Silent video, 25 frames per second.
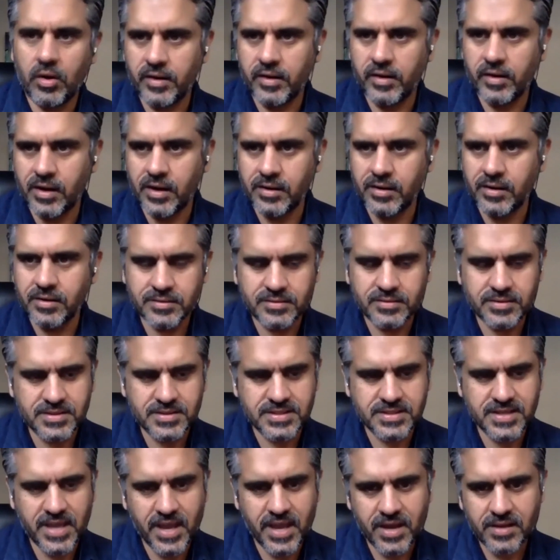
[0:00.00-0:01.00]
Under the
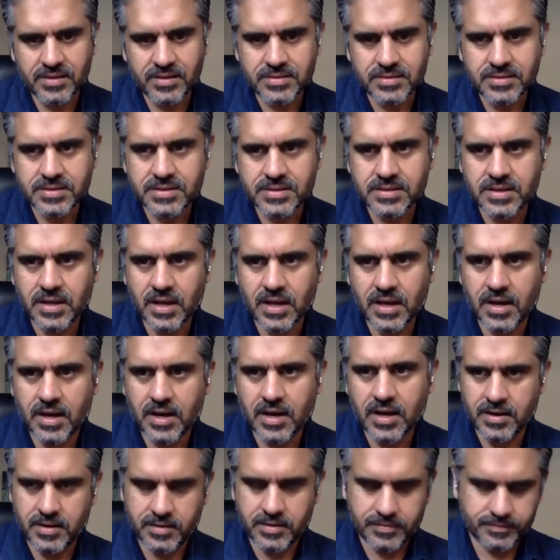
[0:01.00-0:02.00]
sales,
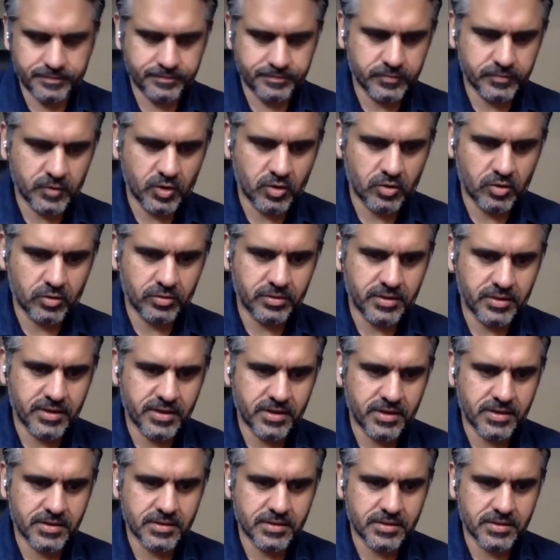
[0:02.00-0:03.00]

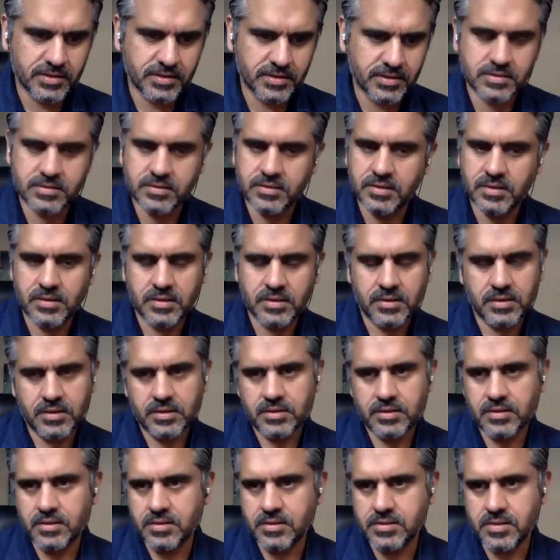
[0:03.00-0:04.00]
there's
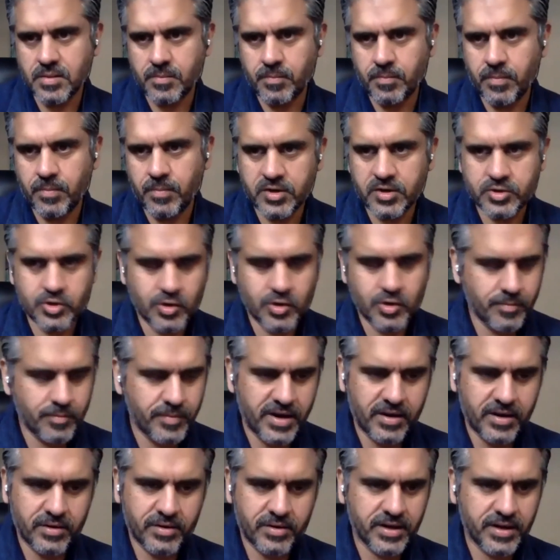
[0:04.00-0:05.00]
a bunch of
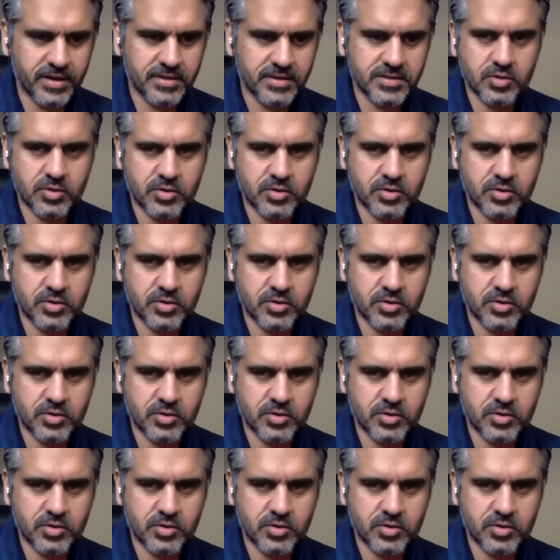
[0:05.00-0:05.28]
metrics.